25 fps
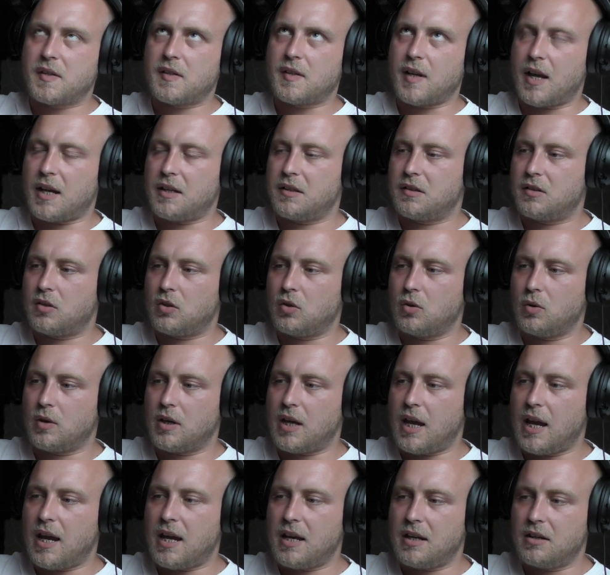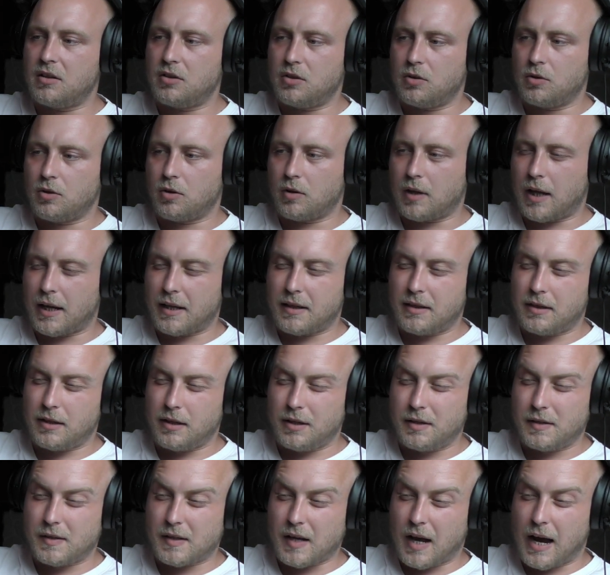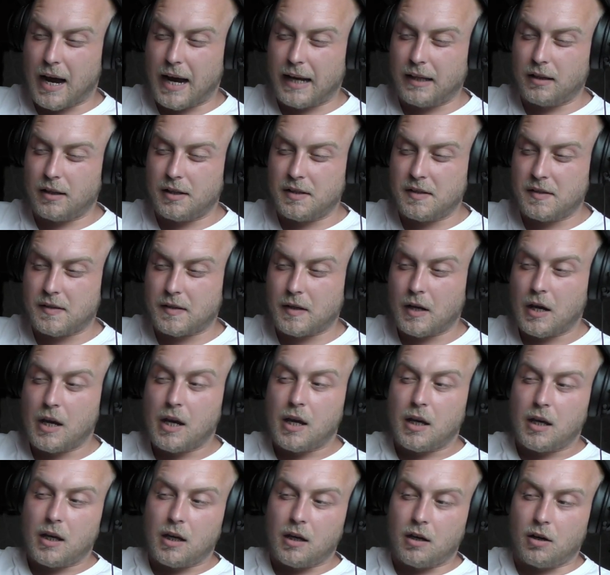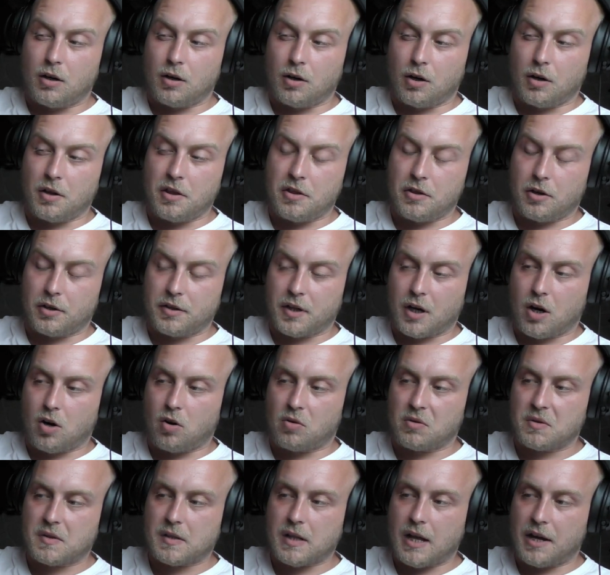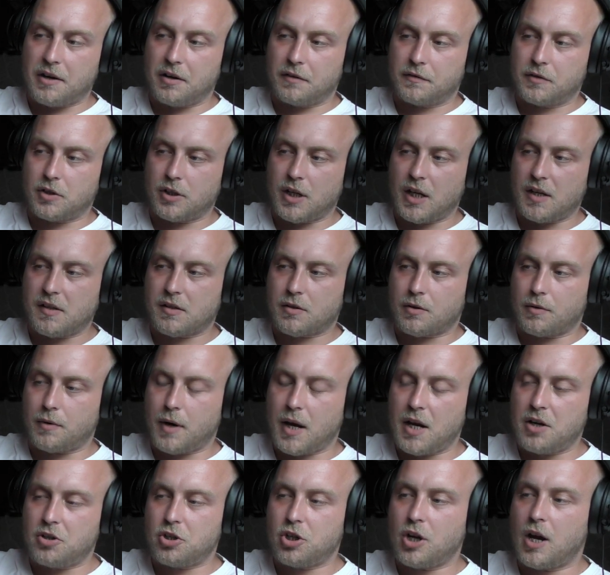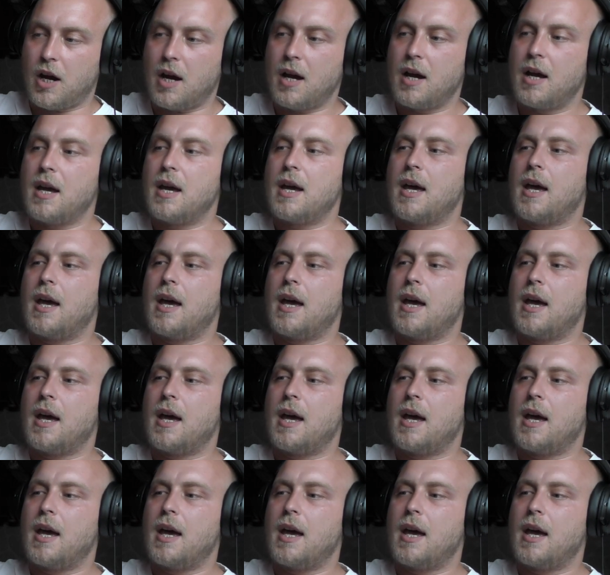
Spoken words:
set to gain, these islands on the coastline of today's Croatia.